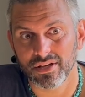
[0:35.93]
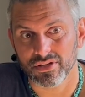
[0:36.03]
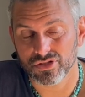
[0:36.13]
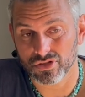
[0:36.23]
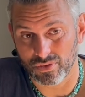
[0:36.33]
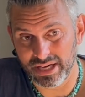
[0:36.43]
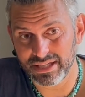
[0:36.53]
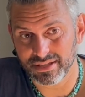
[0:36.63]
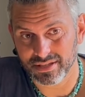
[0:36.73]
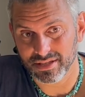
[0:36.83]

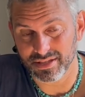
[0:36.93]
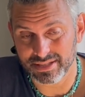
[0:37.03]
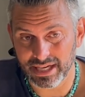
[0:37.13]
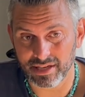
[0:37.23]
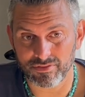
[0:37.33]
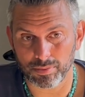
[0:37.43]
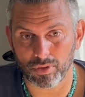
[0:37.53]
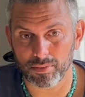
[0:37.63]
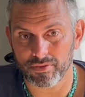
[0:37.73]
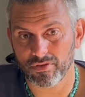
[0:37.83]
straight, consecutive
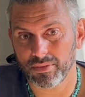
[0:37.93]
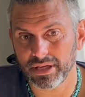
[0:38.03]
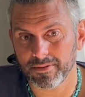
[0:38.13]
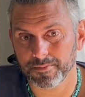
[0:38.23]
deployment for me.